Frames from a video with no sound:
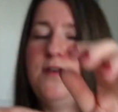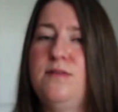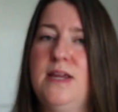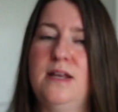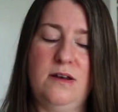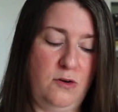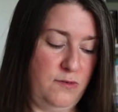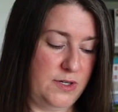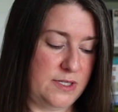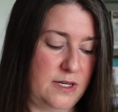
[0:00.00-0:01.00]
you need an
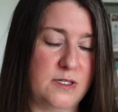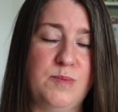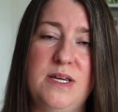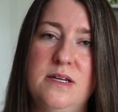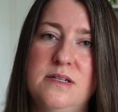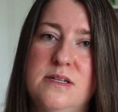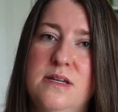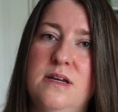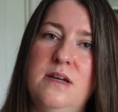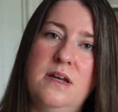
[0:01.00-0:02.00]
oversized
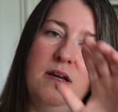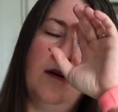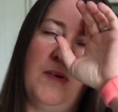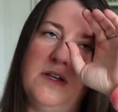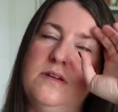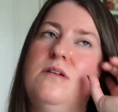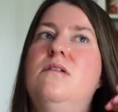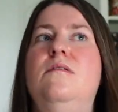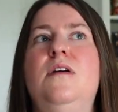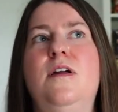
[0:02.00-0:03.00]
piece,
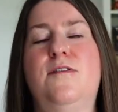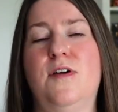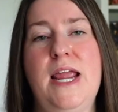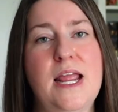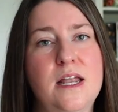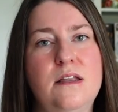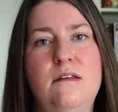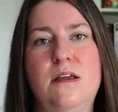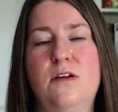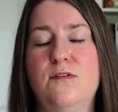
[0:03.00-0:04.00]
puzzle for
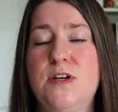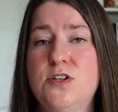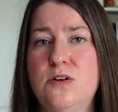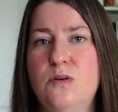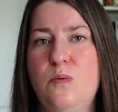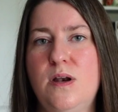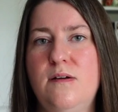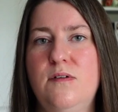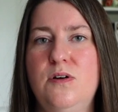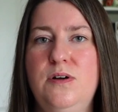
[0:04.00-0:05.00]
handling or vision or
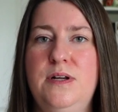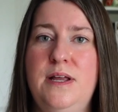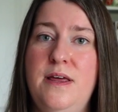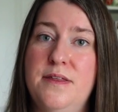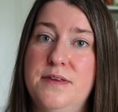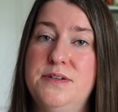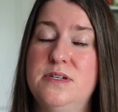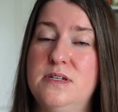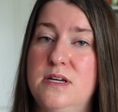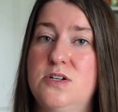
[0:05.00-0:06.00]
whatever, this
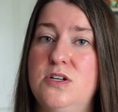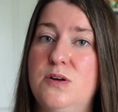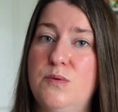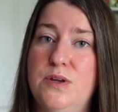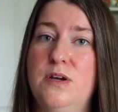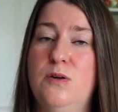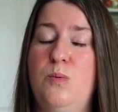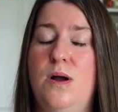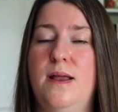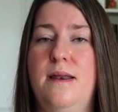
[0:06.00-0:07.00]
is actually a really good
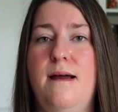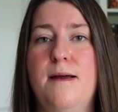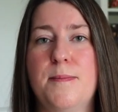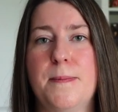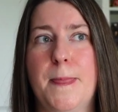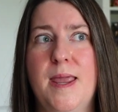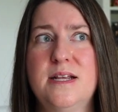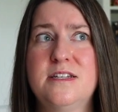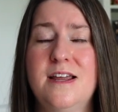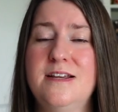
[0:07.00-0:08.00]
one. Um,
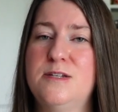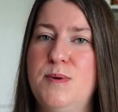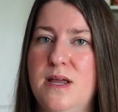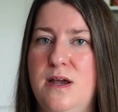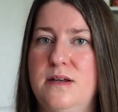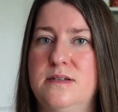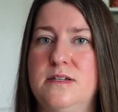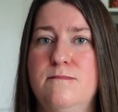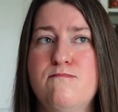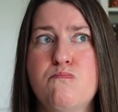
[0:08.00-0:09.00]
it's nice because